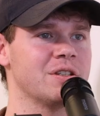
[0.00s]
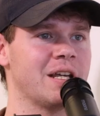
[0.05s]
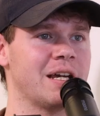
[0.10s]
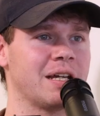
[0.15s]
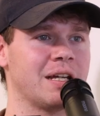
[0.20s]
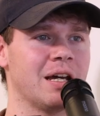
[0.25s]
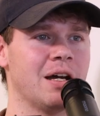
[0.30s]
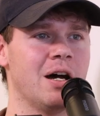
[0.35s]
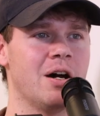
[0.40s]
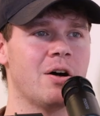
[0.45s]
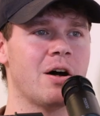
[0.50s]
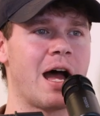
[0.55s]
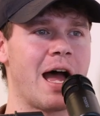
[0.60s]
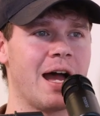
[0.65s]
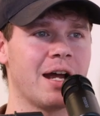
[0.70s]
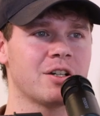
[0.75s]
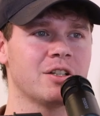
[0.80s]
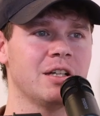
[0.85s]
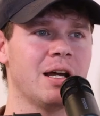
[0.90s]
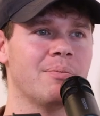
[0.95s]
it's like, oh,
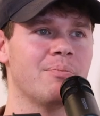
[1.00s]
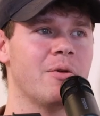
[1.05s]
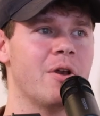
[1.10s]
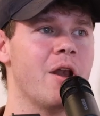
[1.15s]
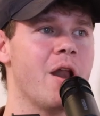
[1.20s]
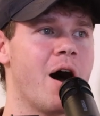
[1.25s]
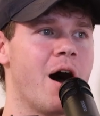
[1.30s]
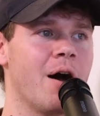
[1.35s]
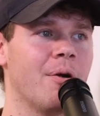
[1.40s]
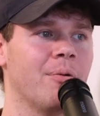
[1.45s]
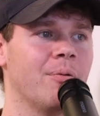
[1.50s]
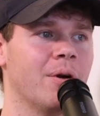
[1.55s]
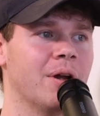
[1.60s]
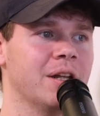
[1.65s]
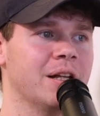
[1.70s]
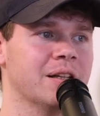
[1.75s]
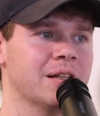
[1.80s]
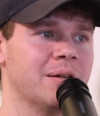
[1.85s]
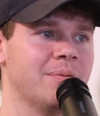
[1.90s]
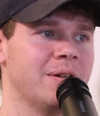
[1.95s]
actually I'm not
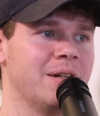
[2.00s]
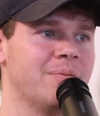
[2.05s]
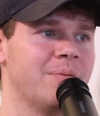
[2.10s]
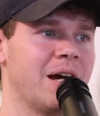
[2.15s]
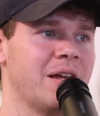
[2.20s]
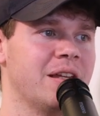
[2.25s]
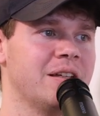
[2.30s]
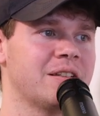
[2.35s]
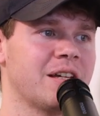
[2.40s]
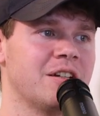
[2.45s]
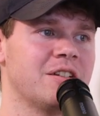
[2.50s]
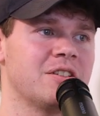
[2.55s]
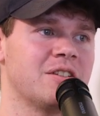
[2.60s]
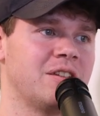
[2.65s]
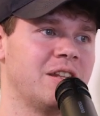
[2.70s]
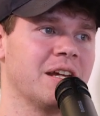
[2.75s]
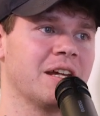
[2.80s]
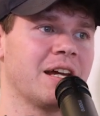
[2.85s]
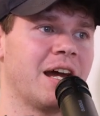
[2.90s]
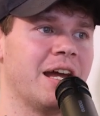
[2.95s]
really limited by this, I
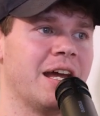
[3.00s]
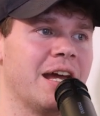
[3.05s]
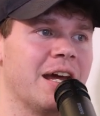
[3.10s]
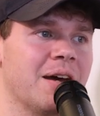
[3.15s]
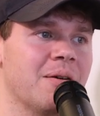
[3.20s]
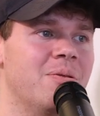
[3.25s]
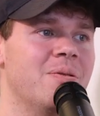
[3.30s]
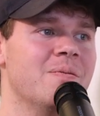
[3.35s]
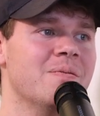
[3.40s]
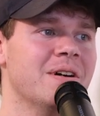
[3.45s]
just think I am.